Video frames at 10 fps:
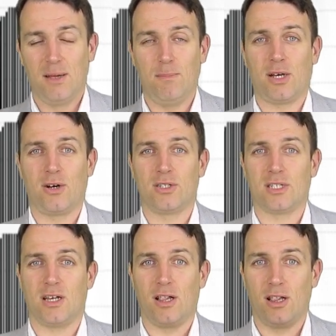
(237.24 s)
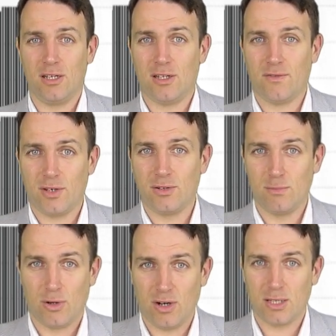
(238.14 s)
because a lot of those
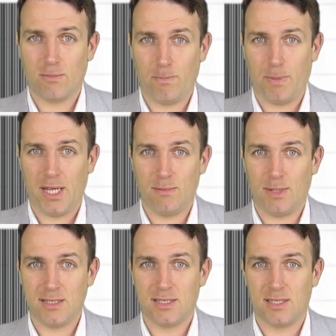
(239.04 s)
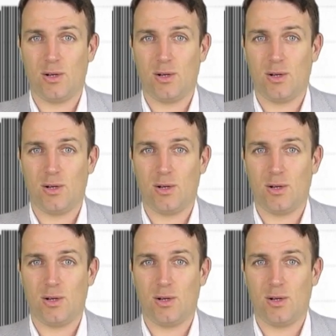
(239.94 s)
mortgage payments